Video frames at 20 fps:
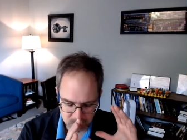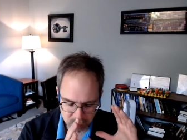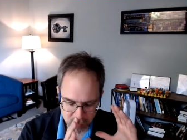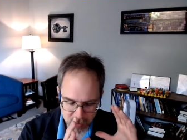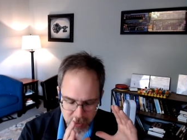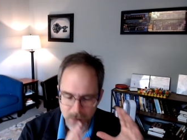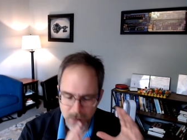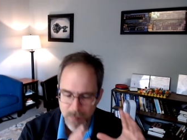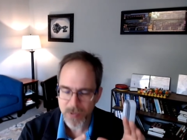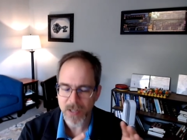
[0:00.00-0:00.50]

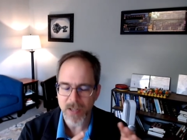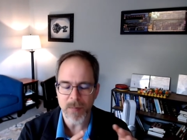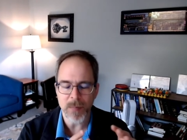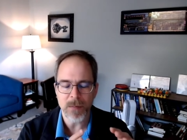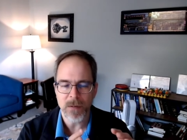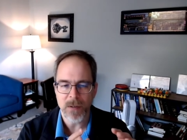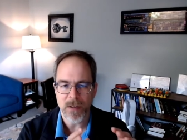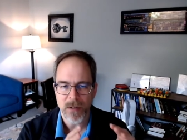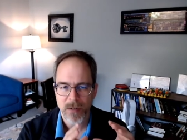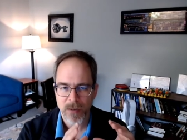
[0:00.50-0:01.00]
topic of
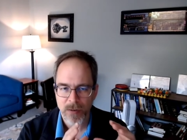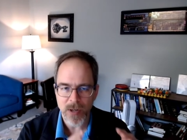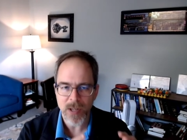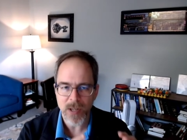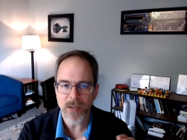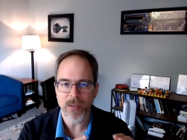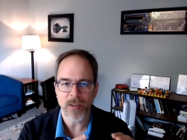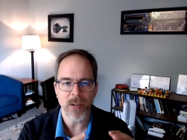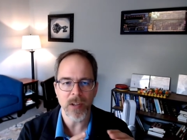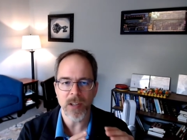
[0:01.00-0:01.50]

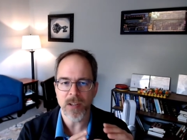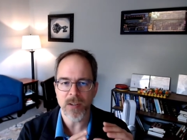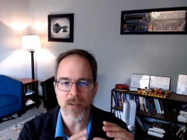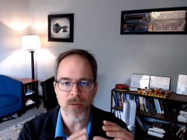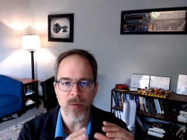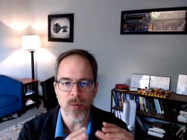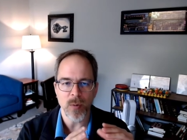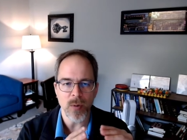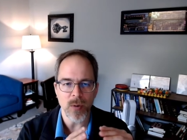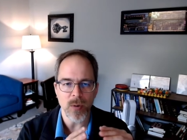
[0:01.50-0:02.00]
transient
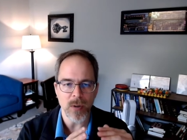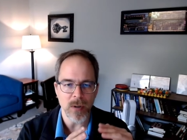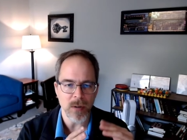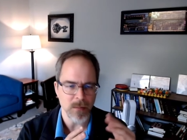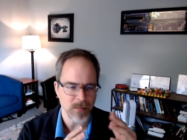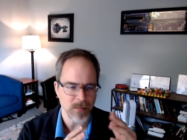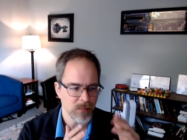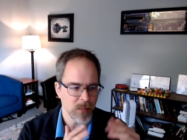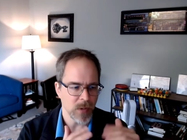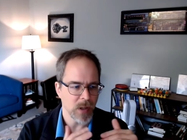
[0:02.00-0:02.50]
or
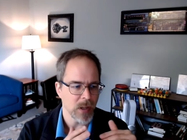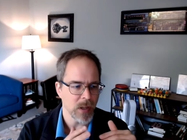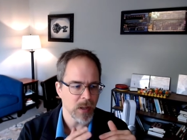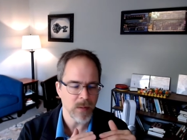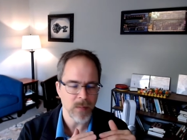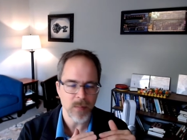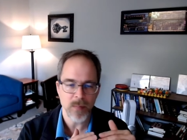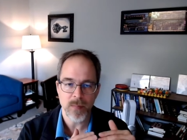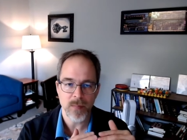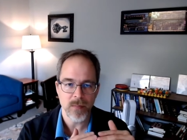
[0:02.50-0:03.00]

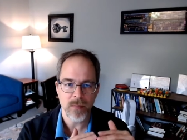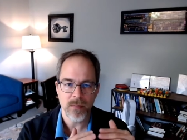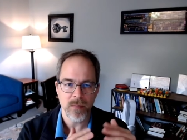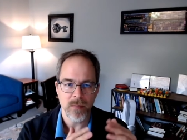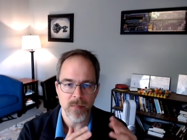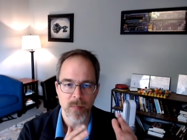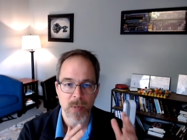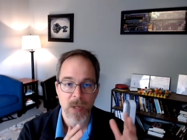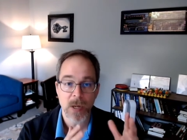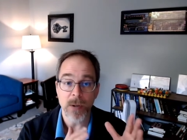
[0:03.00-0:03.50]
uh,
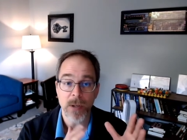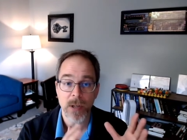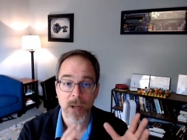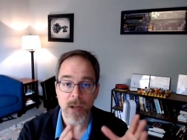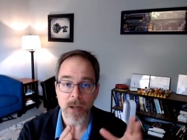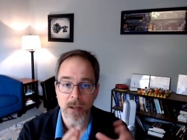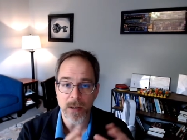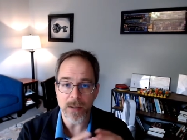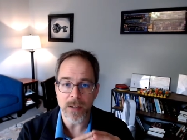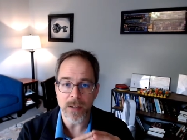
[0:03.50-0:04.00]
periodic